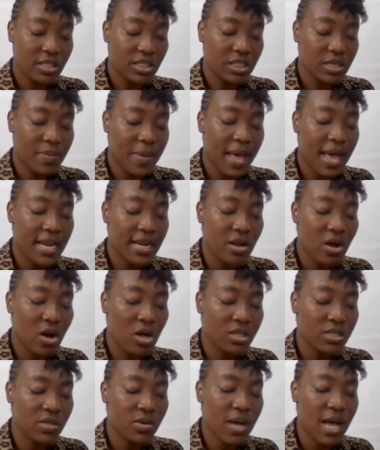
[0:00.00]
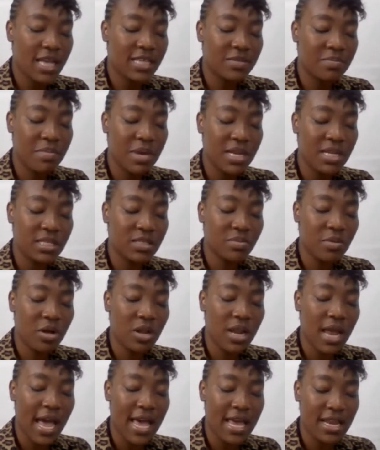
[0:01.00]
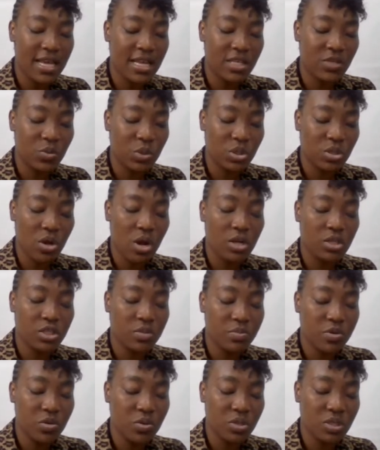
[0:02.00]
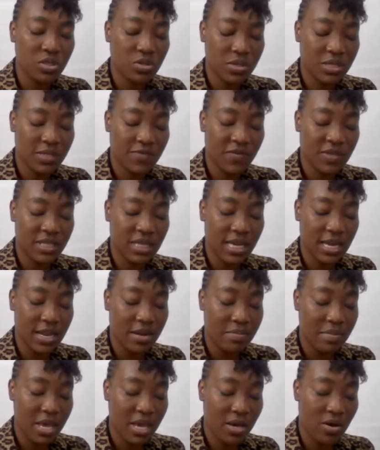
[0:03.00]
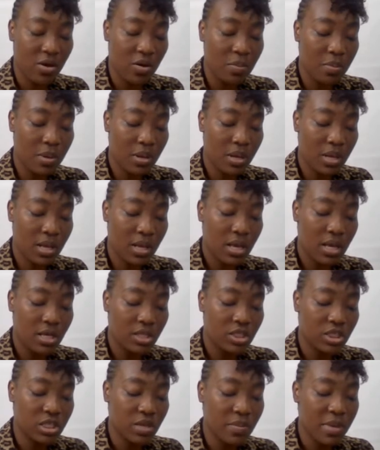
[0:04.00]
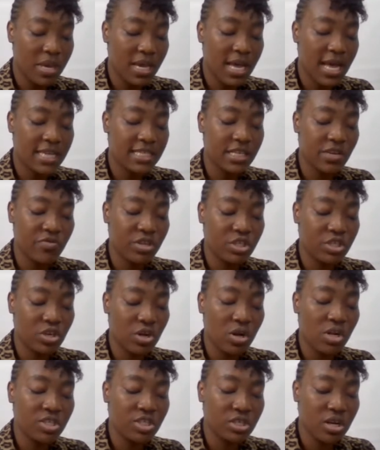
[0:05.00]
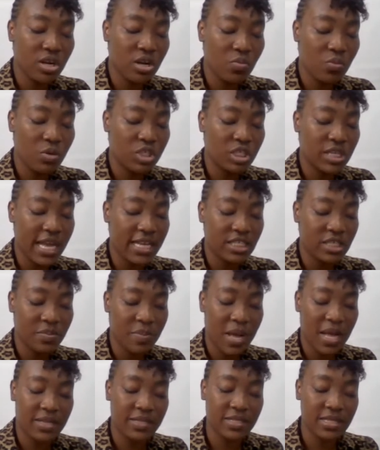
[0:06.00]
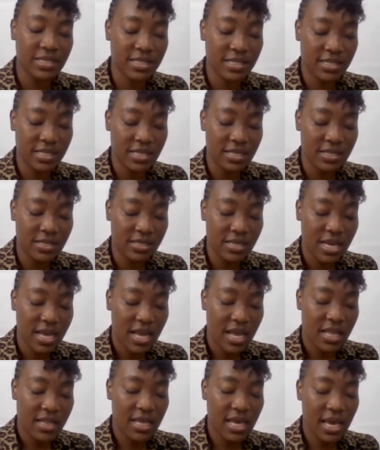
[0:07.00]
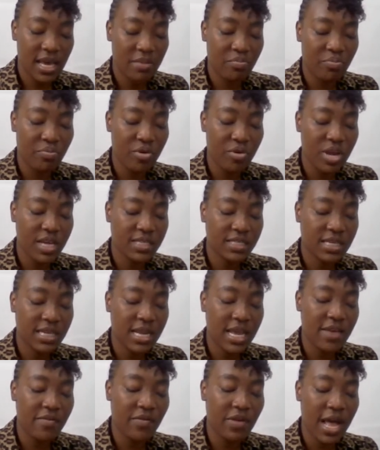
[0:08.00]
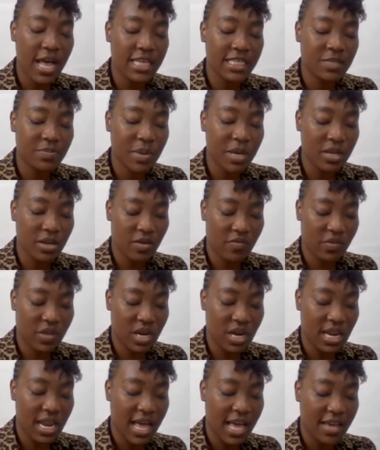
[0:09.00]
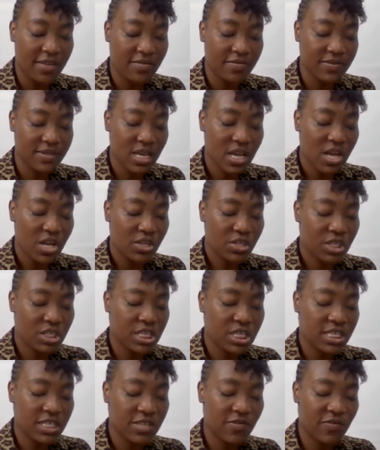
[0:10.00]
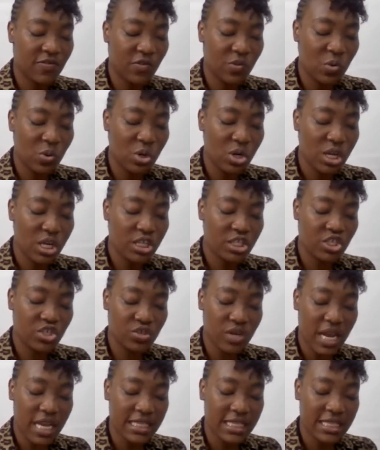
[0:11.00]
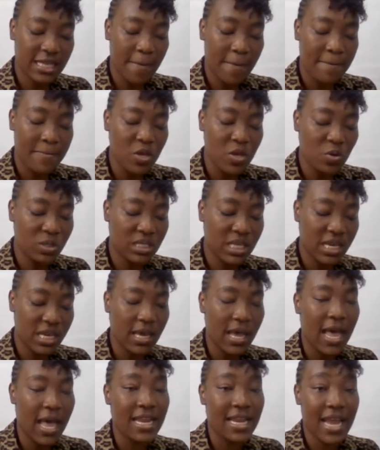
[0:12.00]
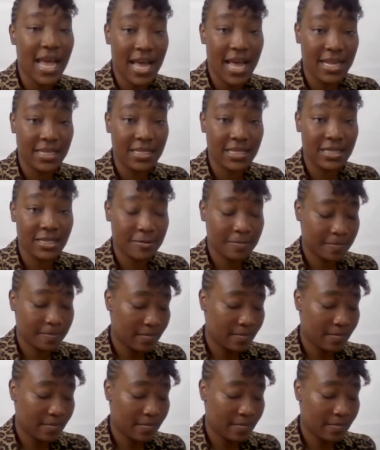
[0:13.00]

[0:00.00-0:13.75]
Japan also has many small islands which contributes to its physical makeup. Jamaica has a rich culture which, like Japan's citizens, they embrace in every aspect of their lives, such as the food, dress, music, and dance.